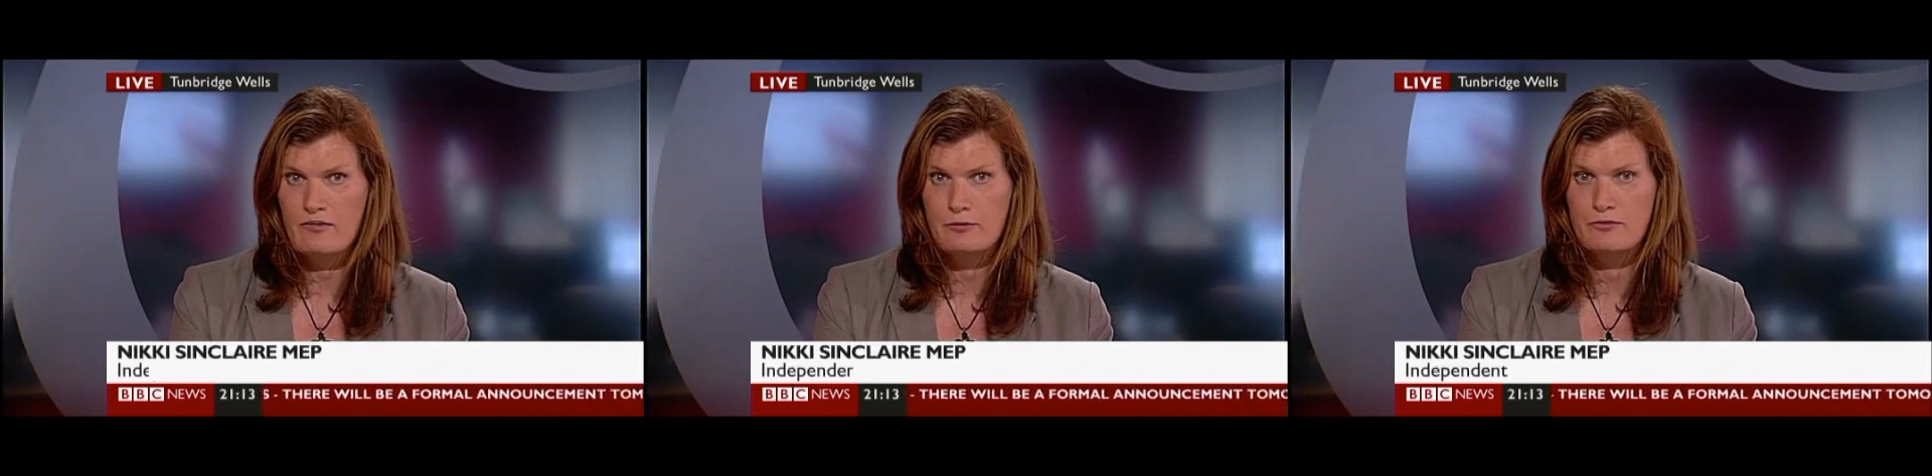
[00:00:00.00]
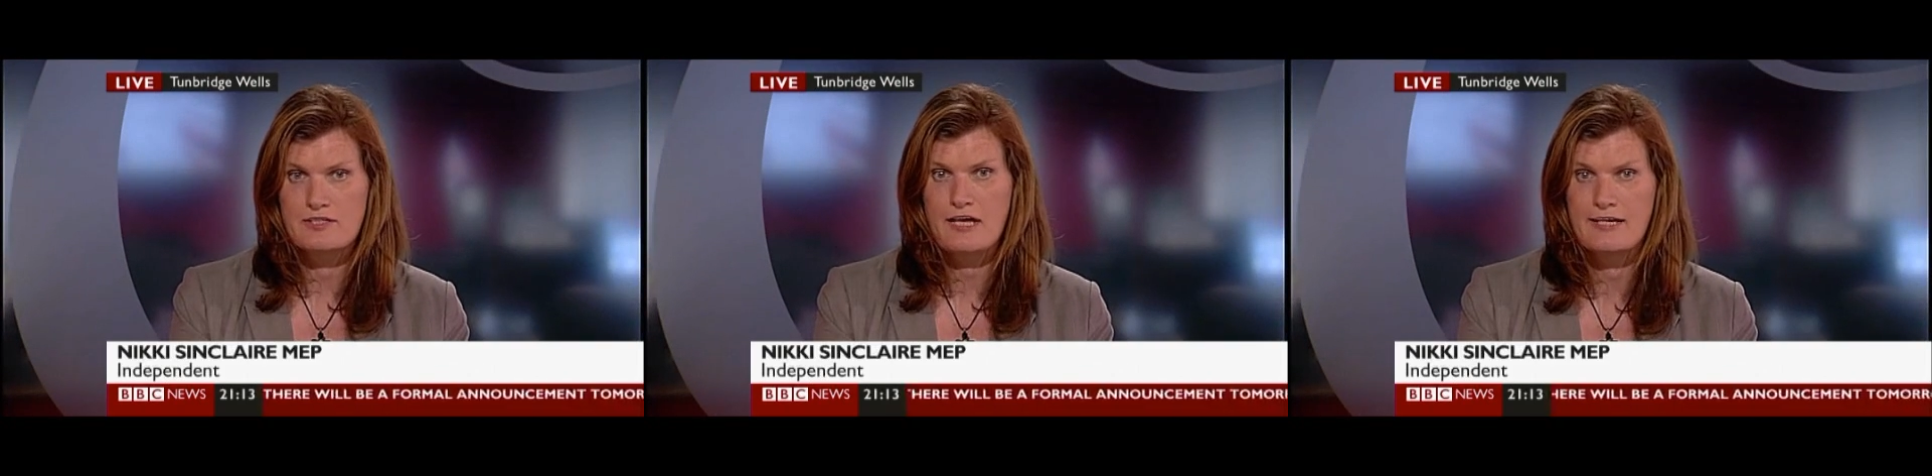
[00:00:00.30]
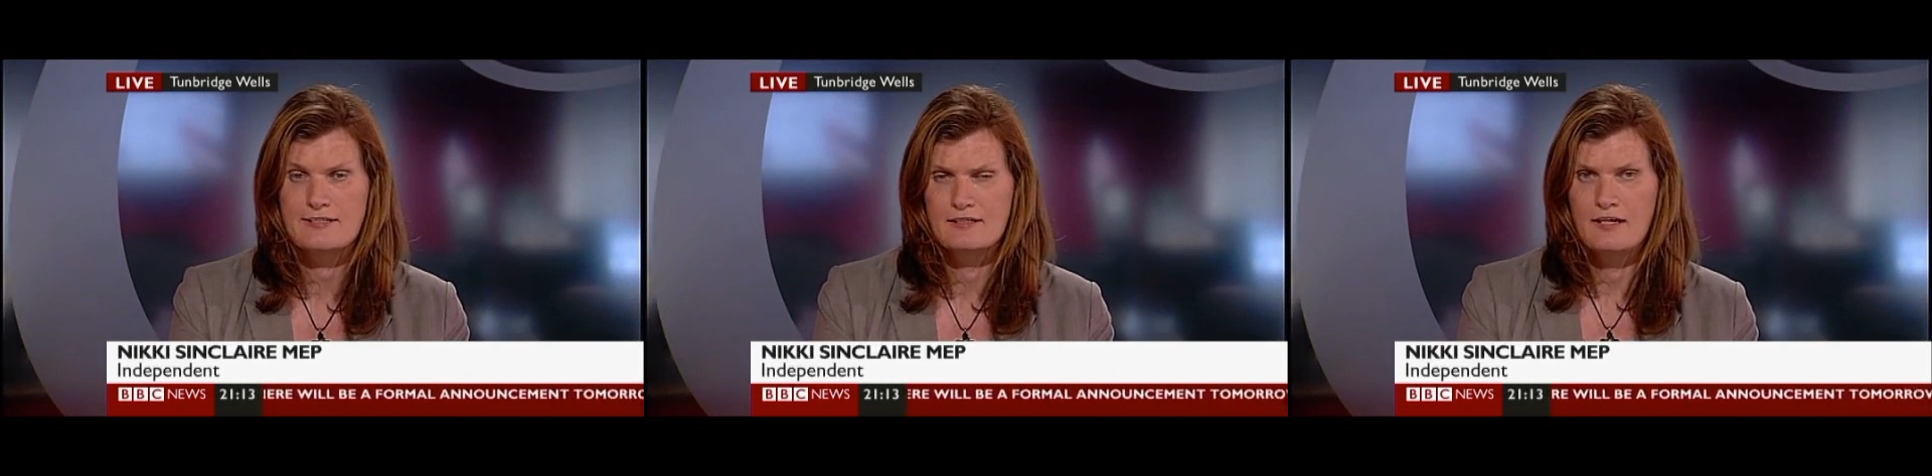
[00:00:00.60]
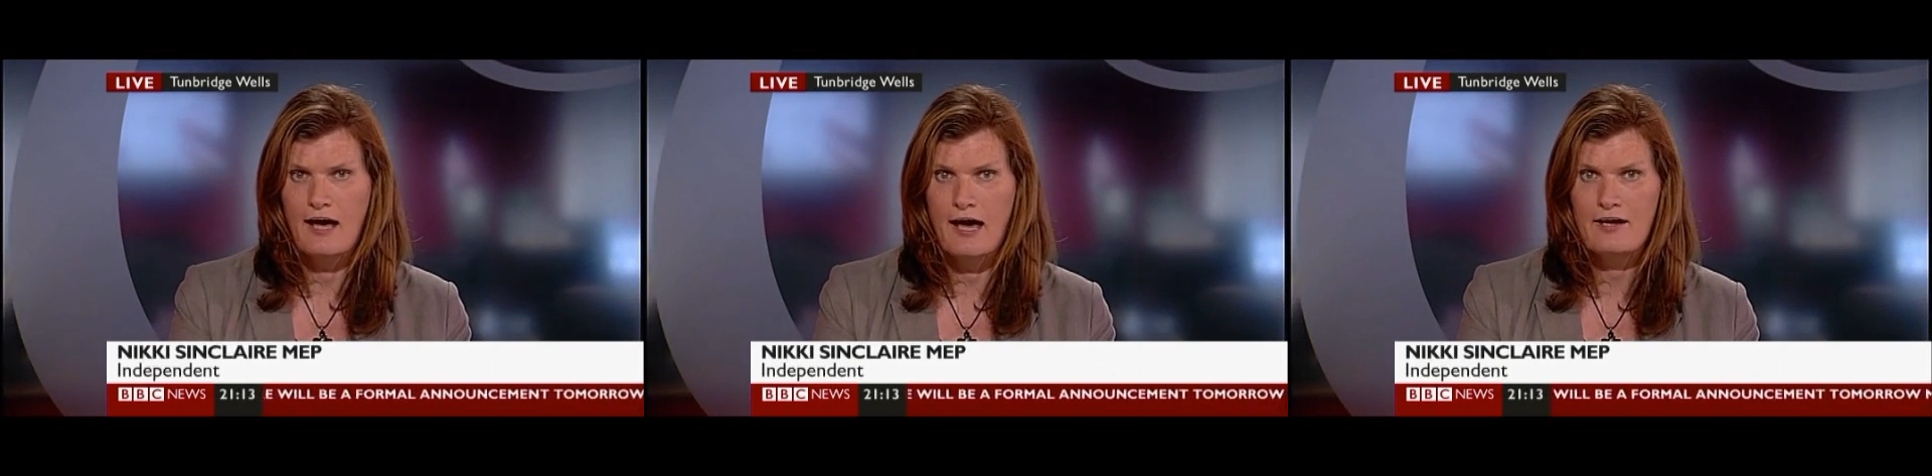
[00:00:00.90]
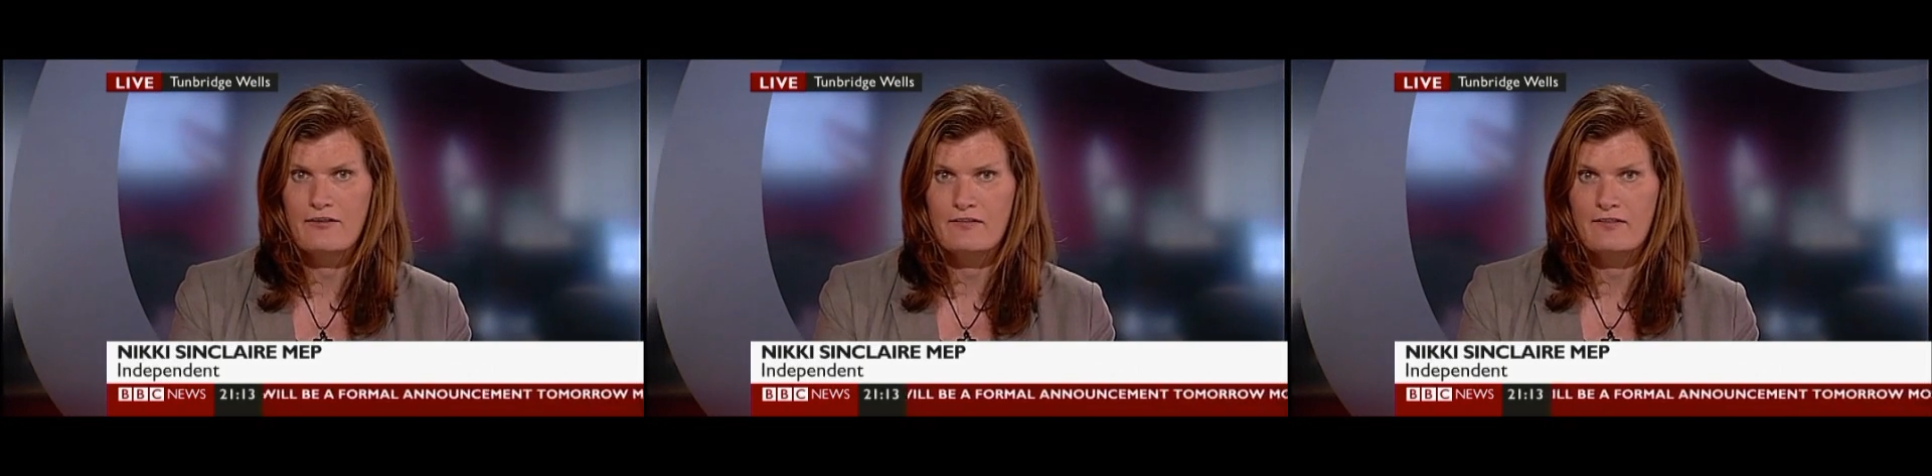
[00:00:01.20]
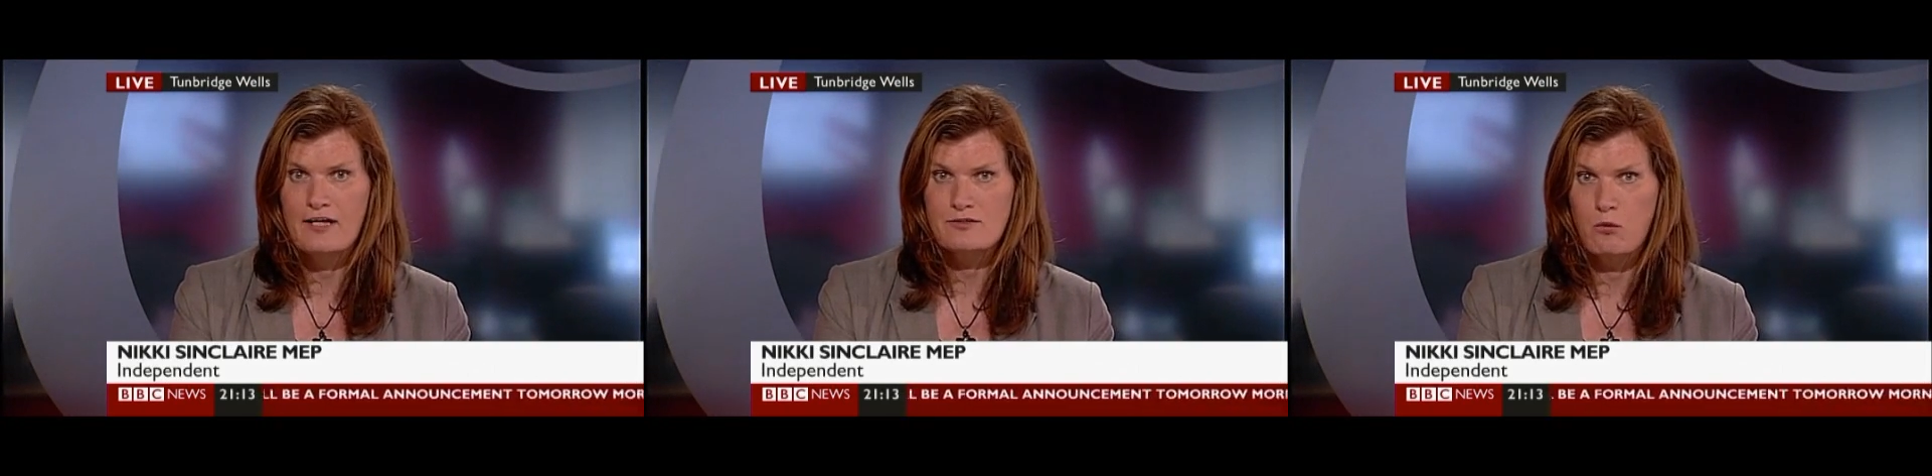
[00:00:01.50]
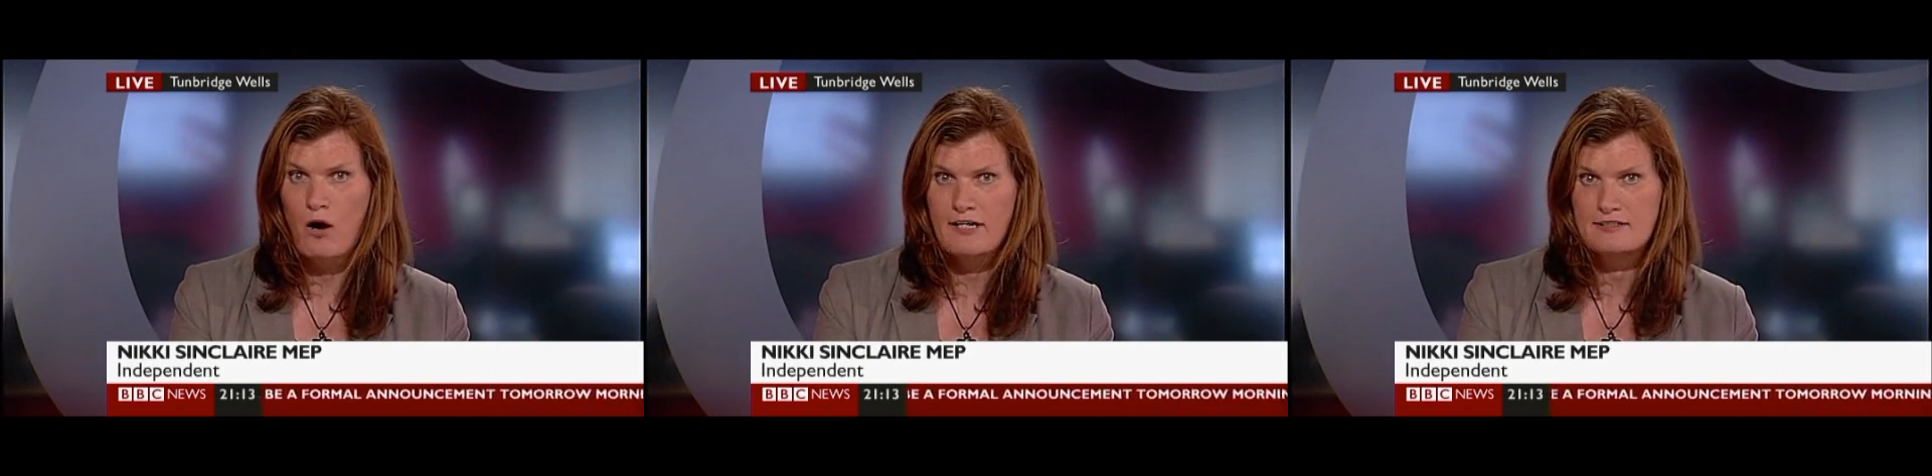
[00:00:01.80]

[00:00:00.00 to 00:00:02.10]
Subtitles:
terrible state, and I think that's why